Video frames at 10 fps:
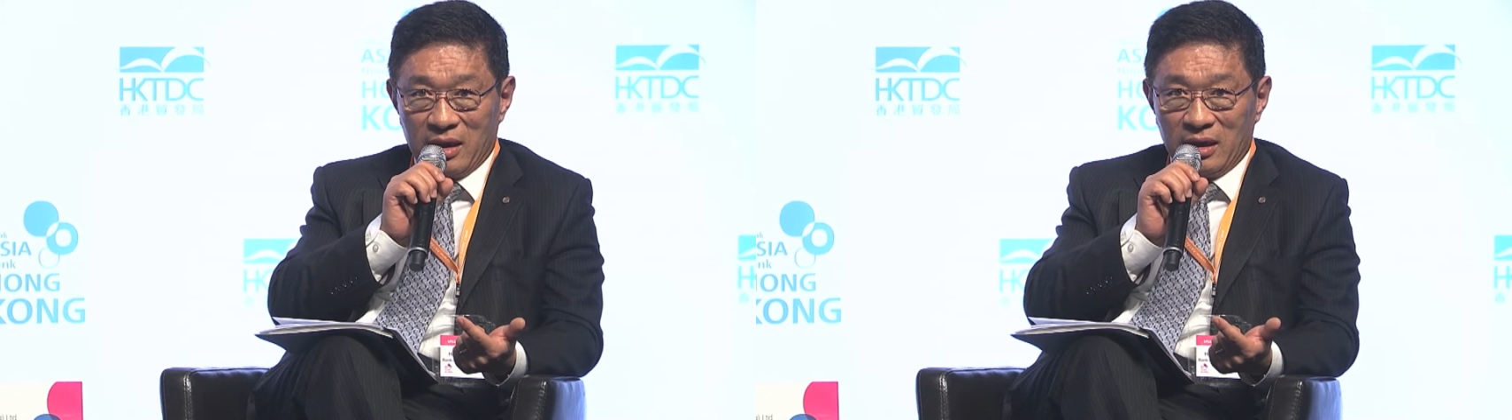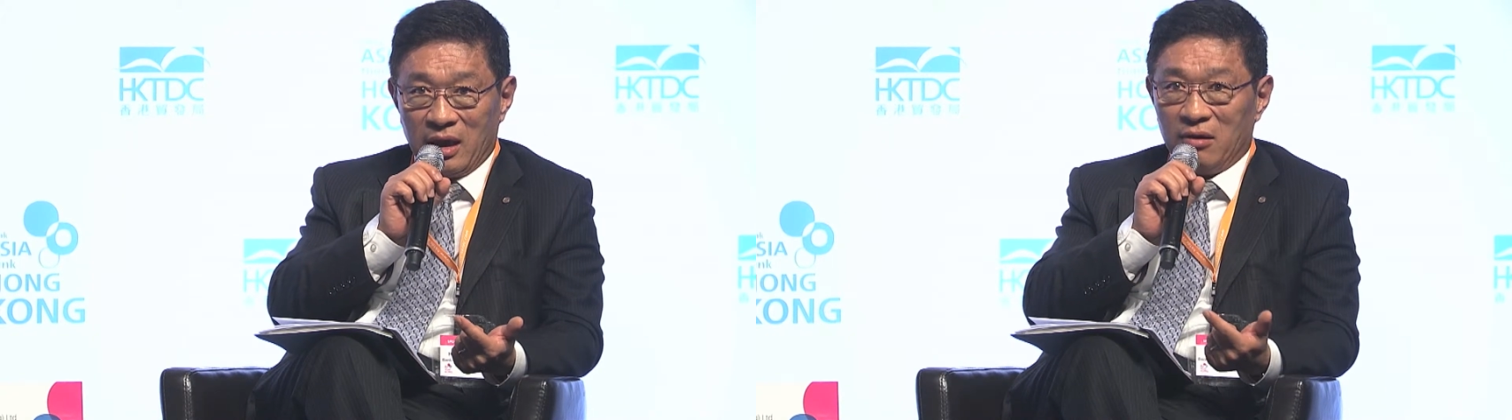
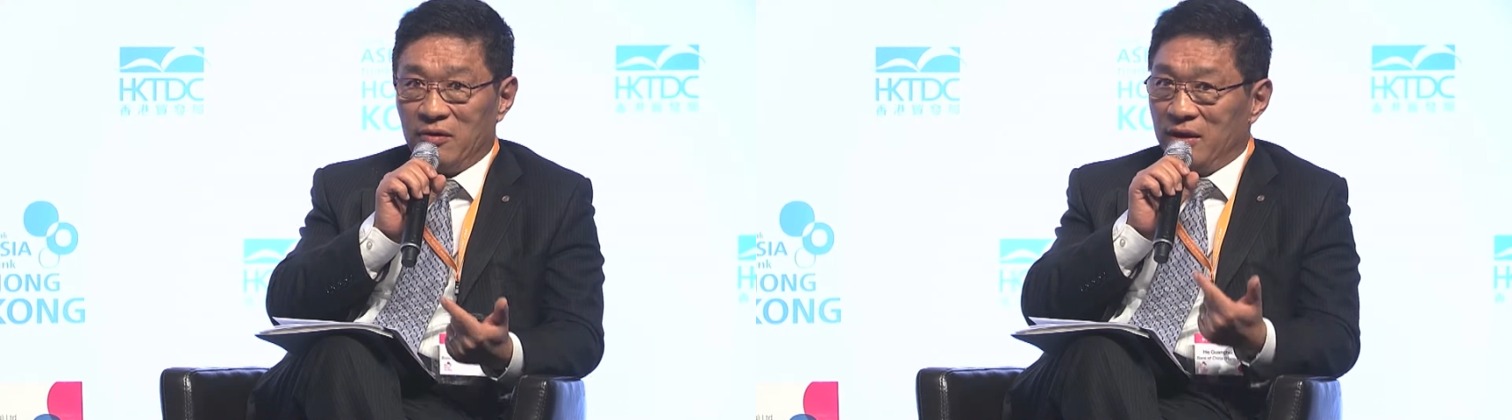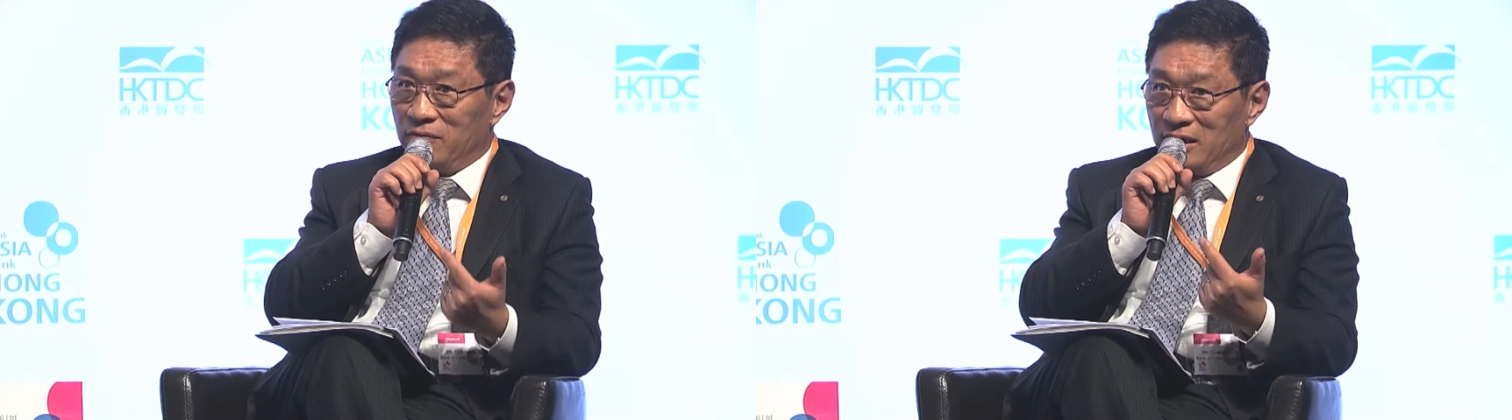You know,
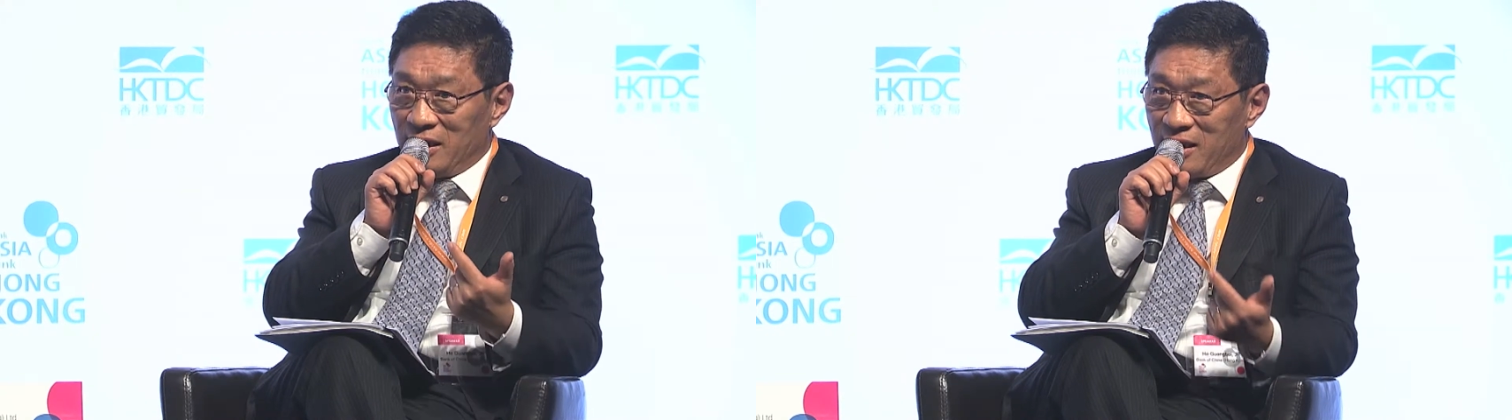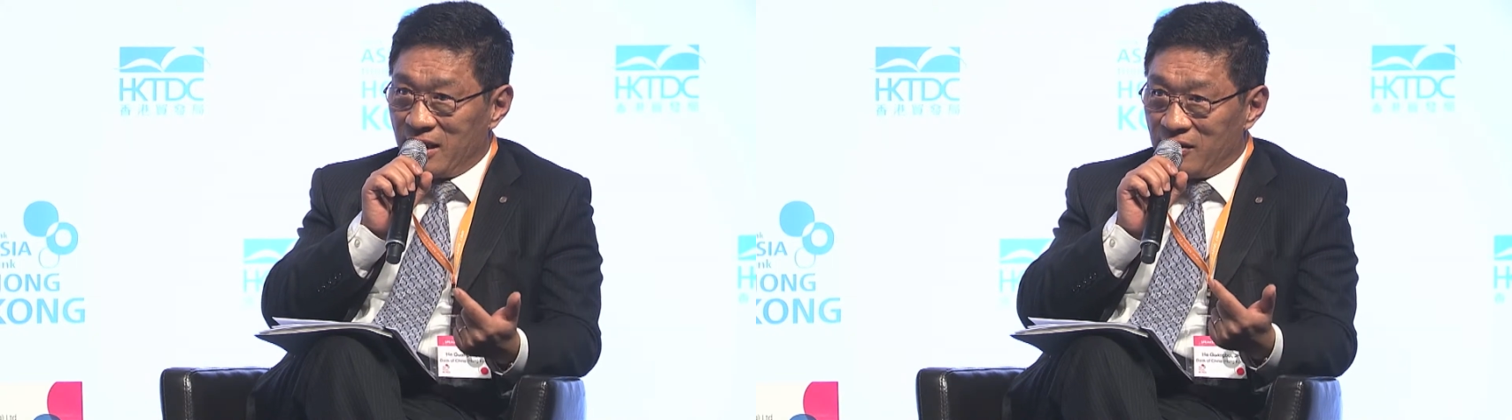they
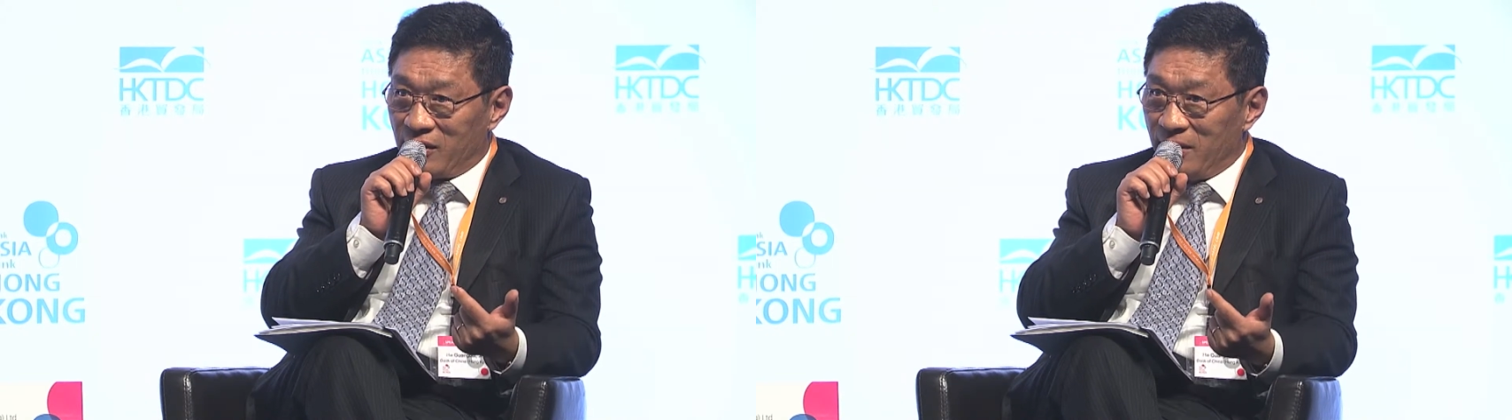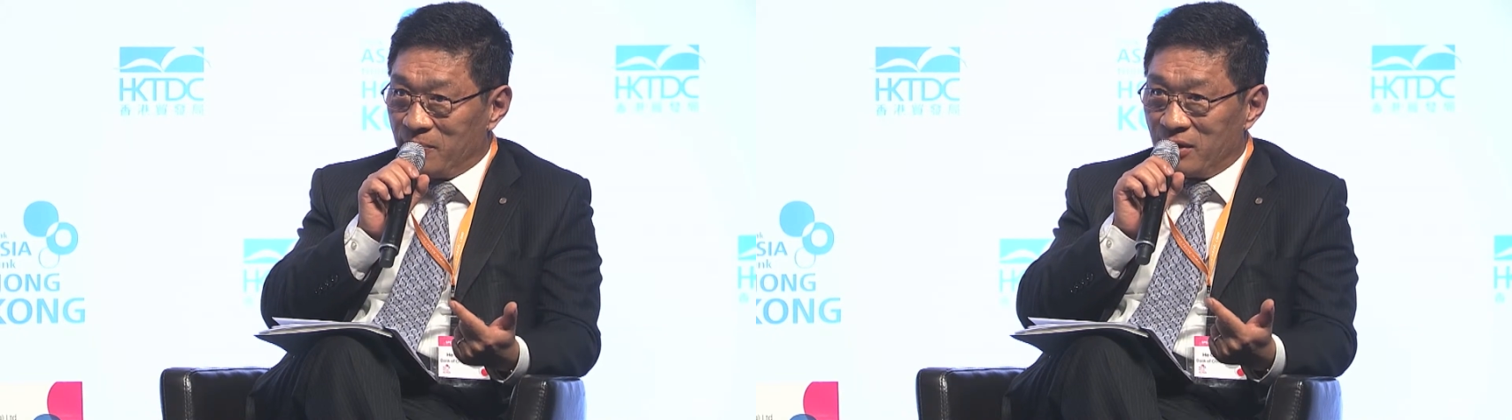already
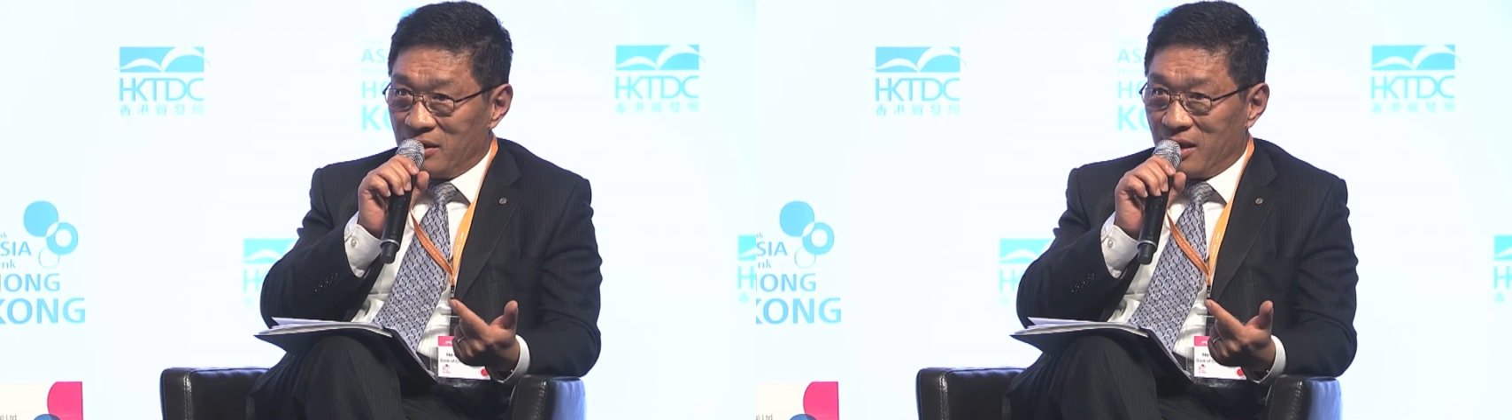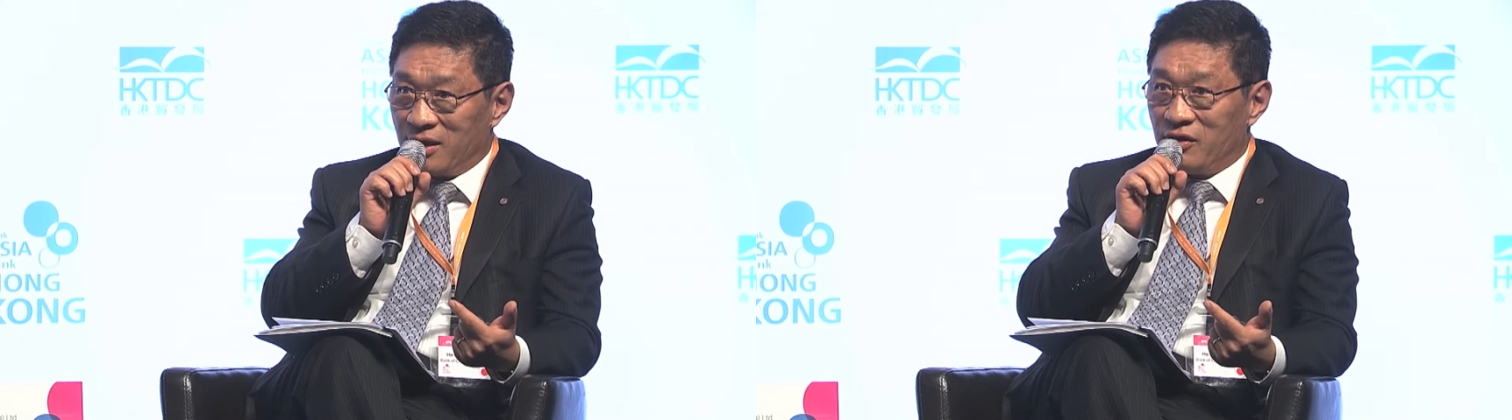test their
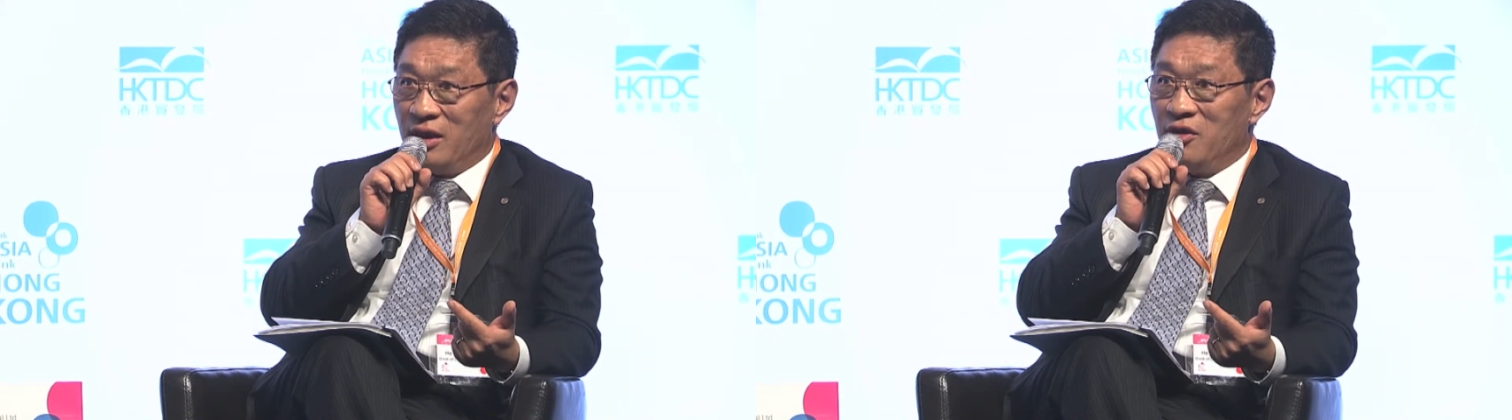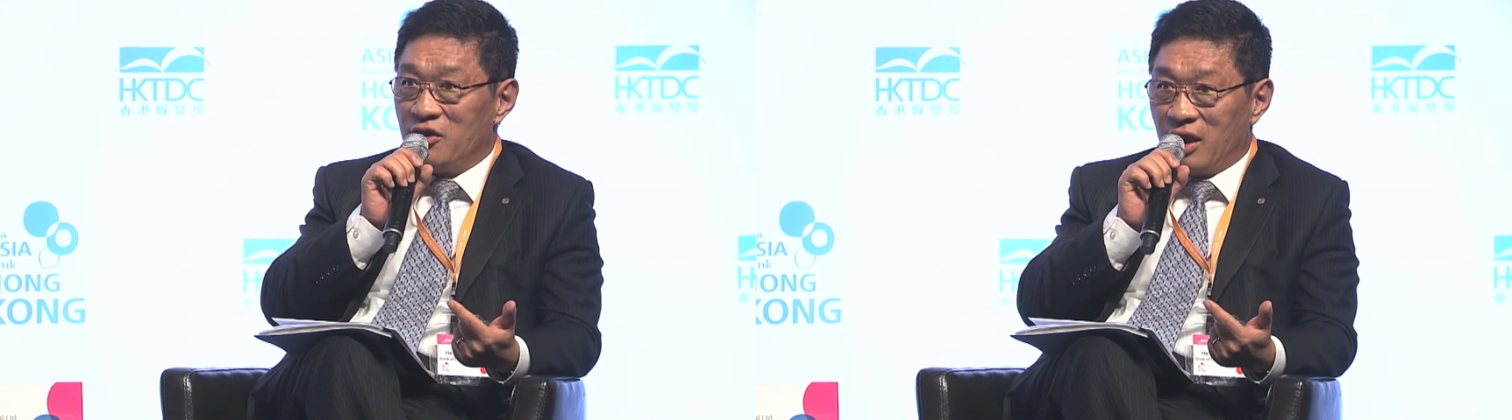products
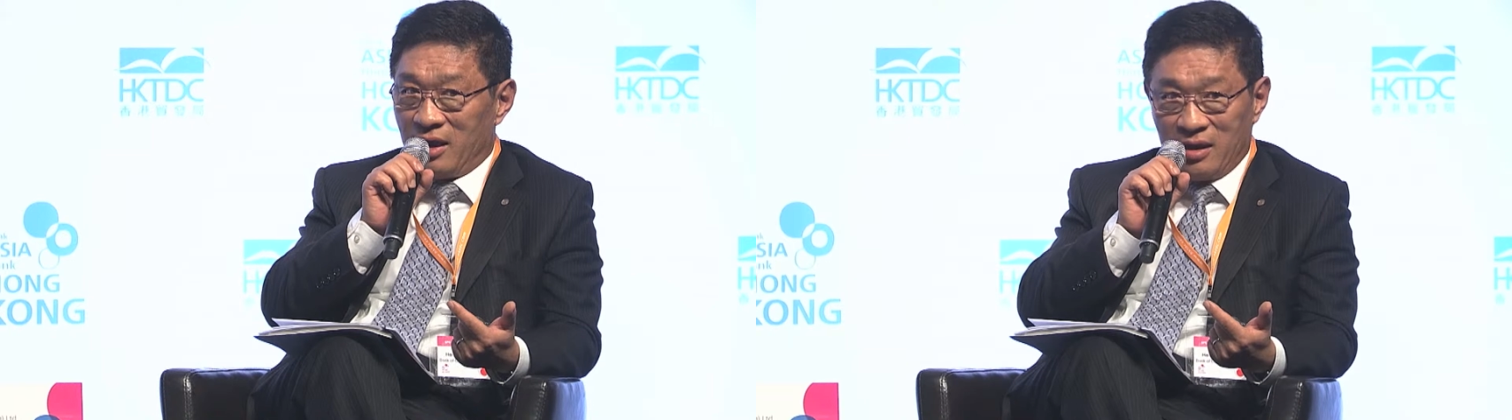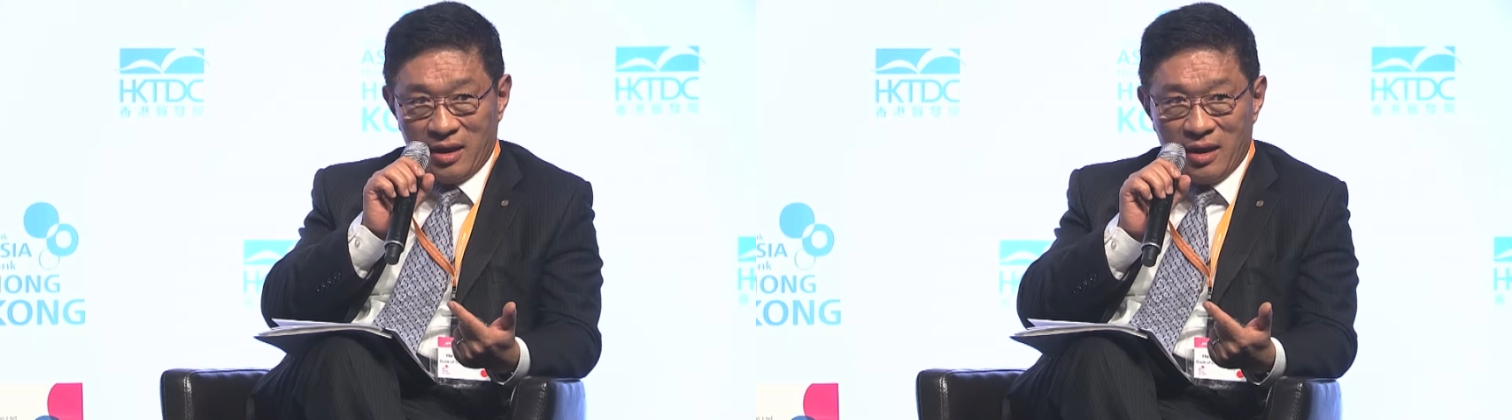in
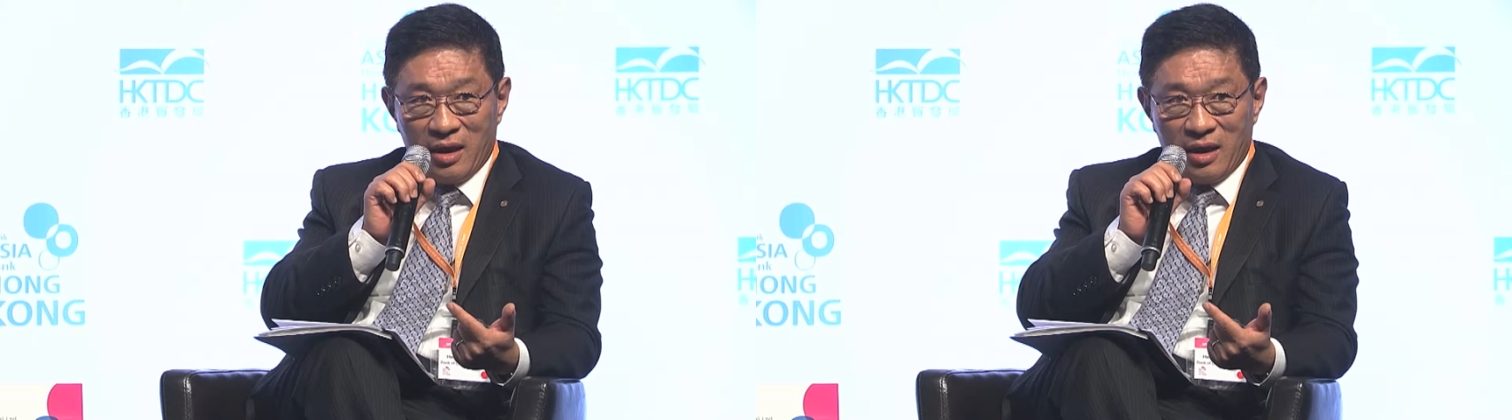China,